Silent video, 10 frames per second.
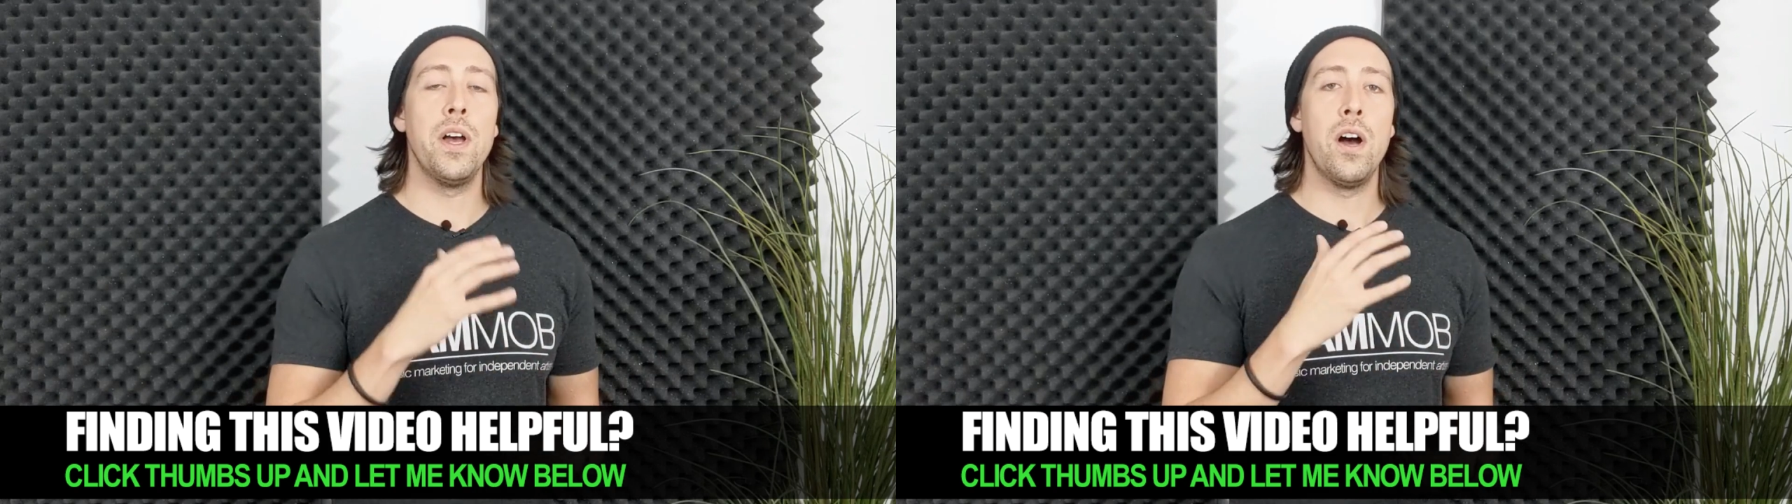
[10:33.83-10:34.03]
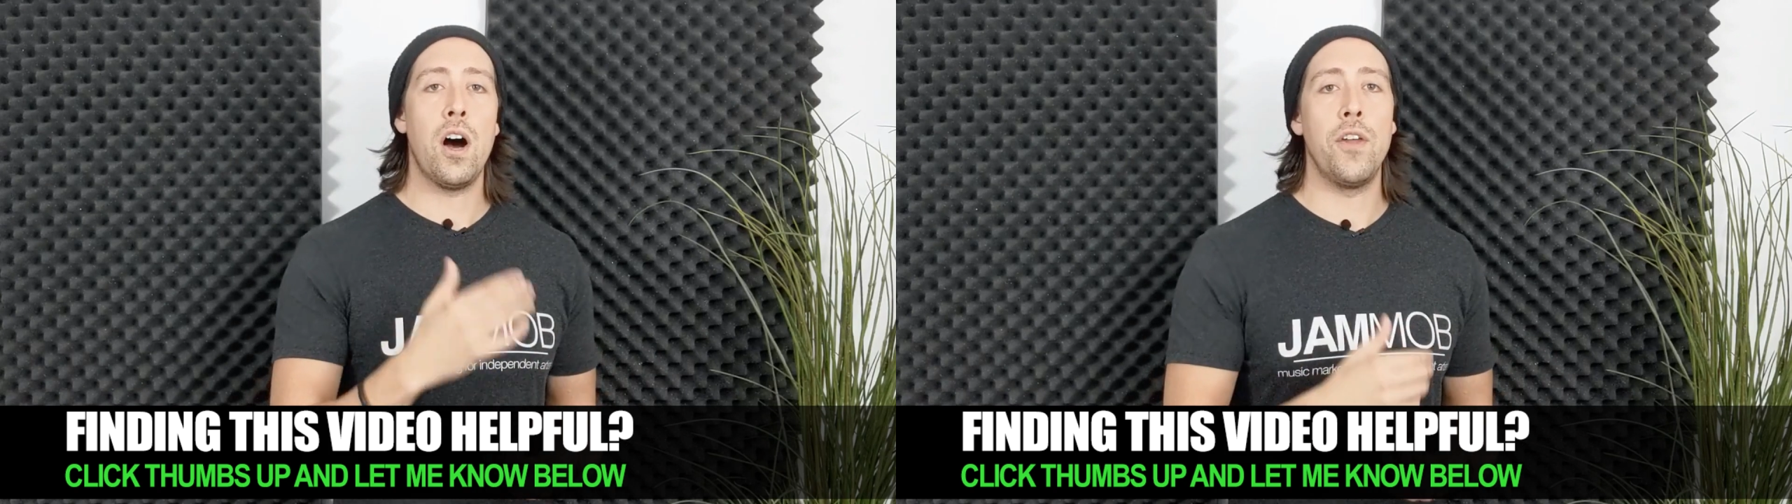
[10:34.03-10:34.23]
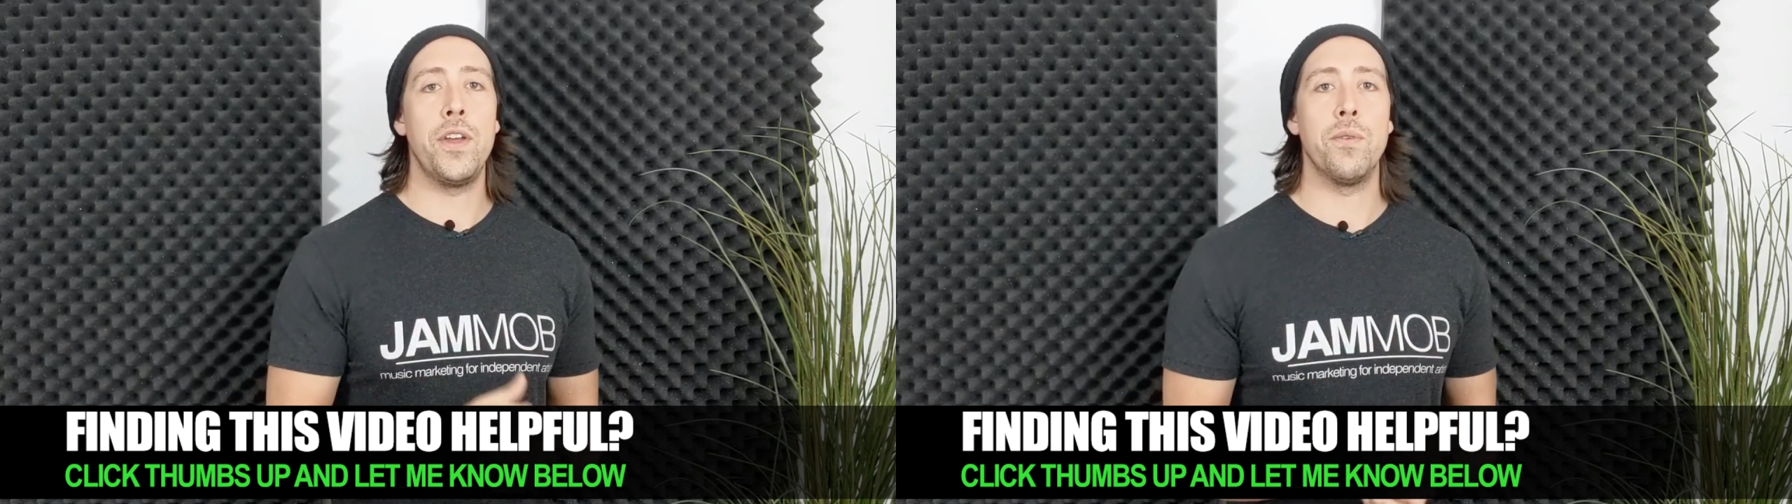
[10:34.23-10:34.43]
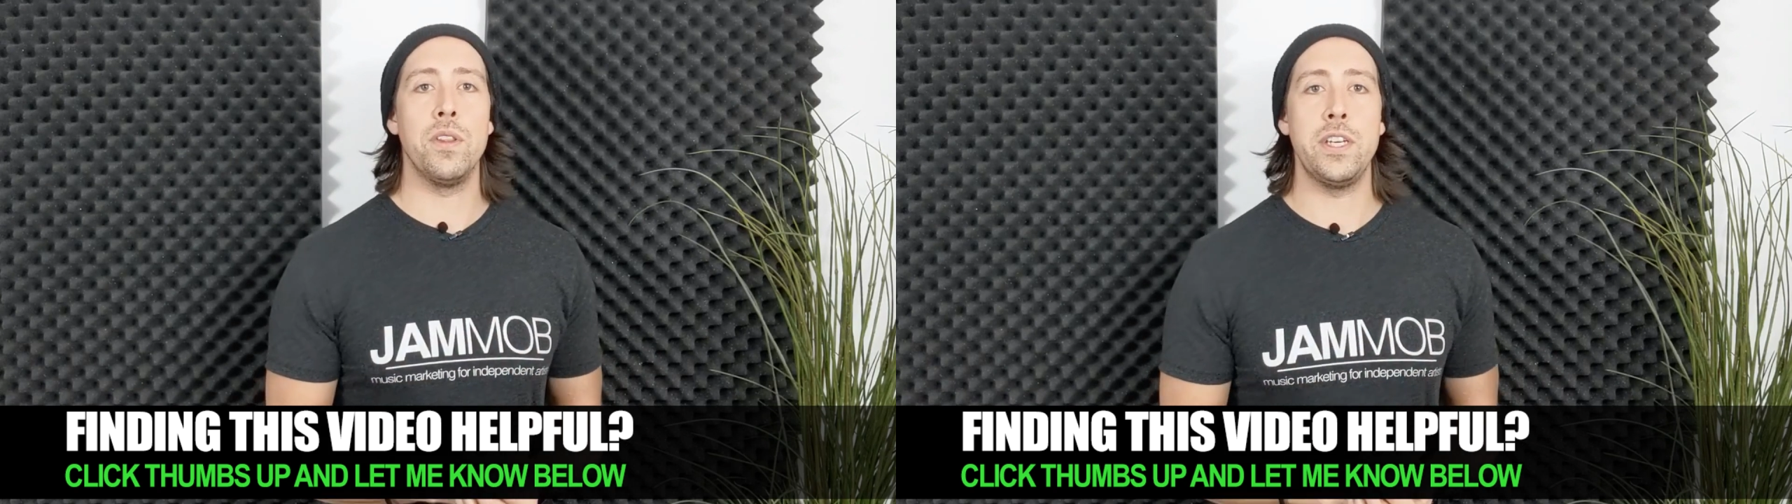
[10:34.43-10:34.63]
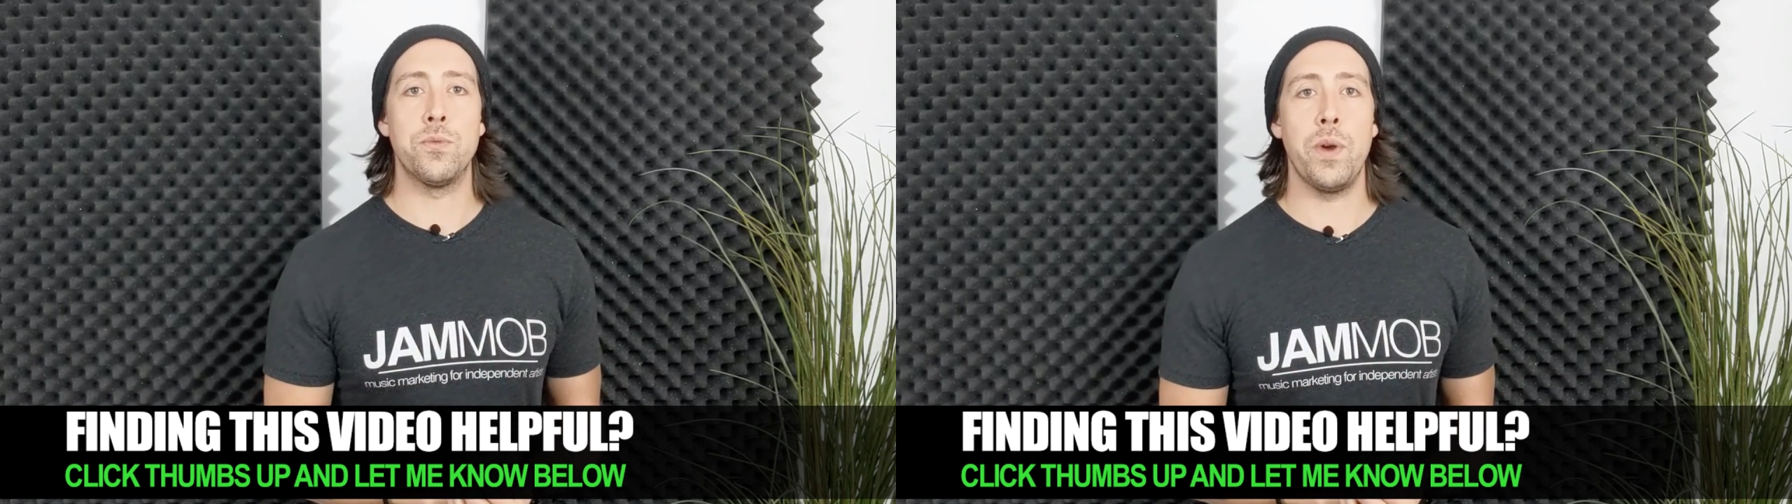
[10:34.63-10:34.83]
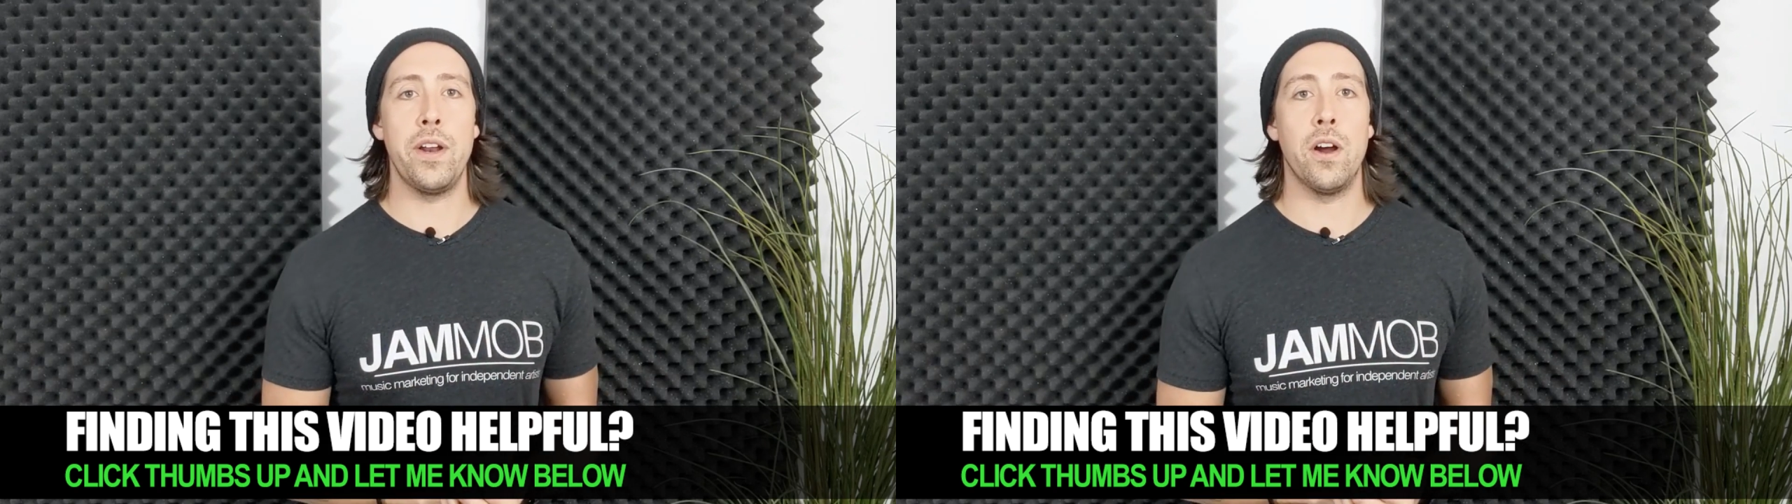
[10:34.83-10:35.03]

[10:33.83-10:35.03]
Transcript: on their Release Radar.